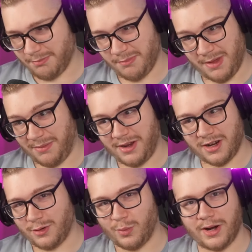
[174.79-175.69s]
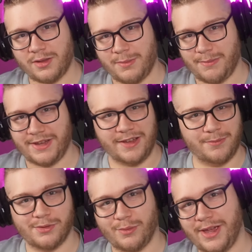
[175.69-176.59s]
Maybe not gonna wear them, maybe give
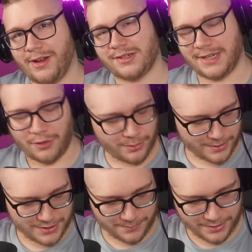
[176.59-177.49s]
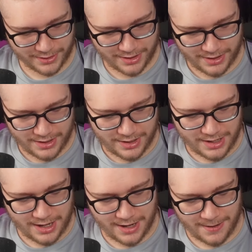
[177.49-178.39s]
them away or sell them or something. Yeah,